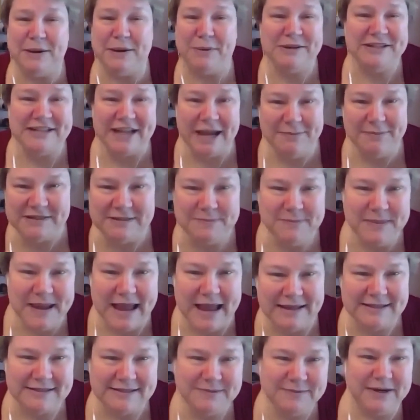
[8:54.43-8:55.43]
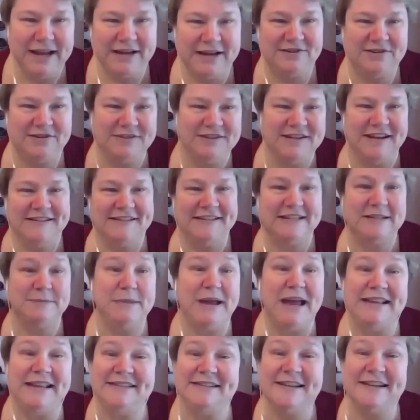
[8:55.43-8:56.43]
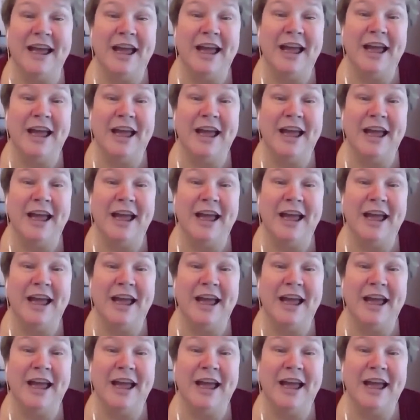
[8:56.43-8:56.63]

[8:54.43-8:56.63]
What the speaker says: what type is best? What exercise is best?